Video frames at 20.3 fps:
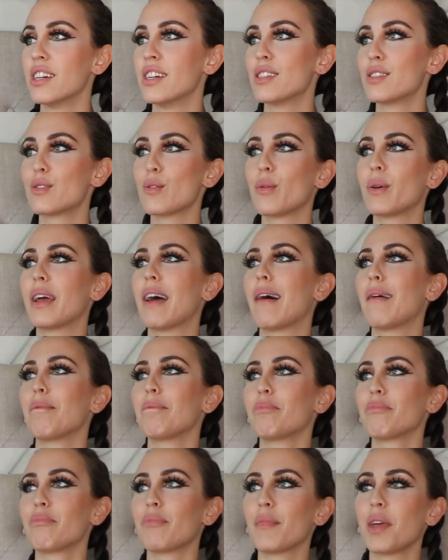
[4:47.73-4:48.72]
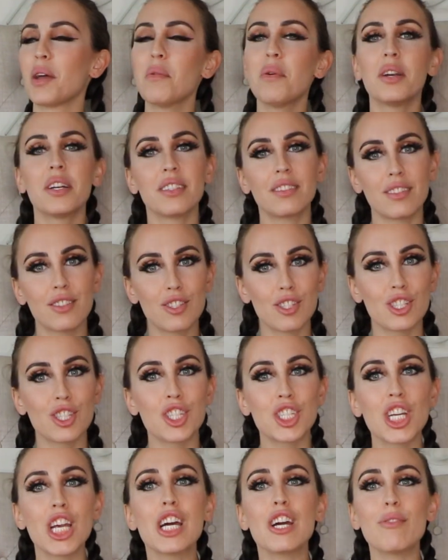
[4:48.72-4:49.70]
So yeah. I wanted to just
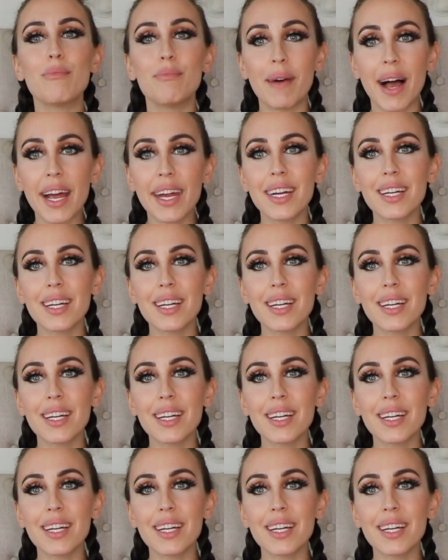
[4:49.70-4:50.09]
share my